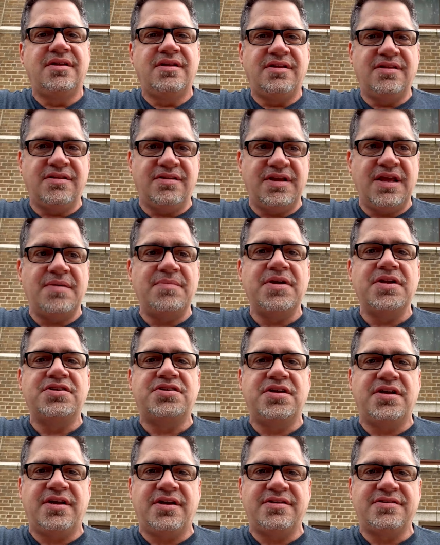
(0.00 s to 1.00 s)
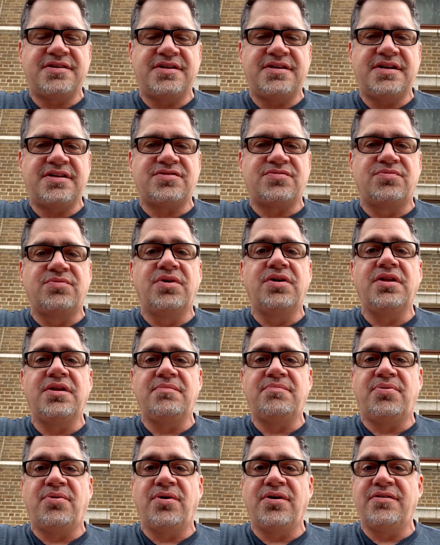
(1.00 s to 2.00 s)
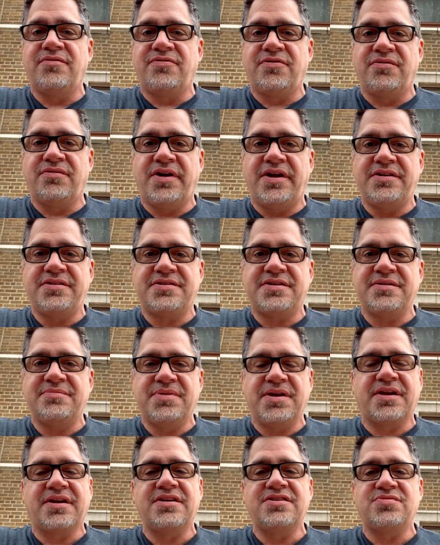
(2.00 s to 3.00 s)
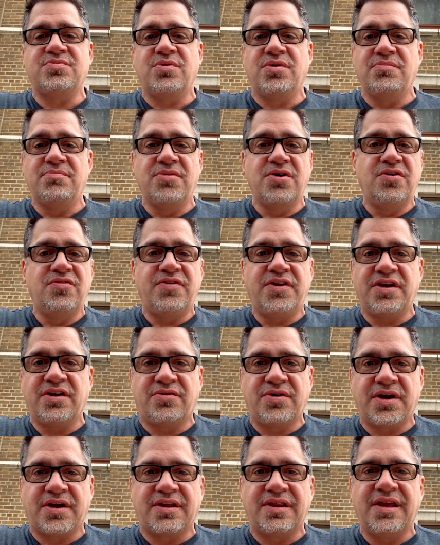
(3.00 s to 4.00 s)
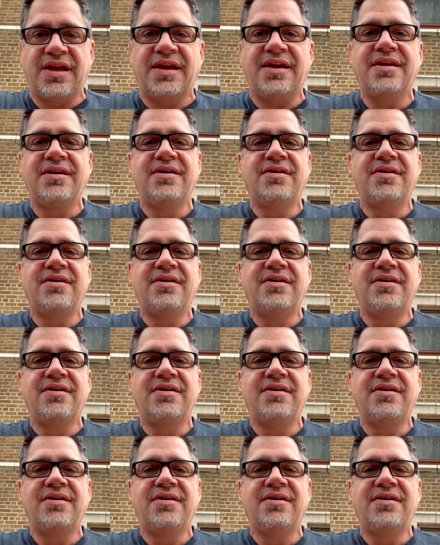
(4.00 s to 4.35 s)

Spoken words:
the image is, and that's really important for racing because we're moving quickly.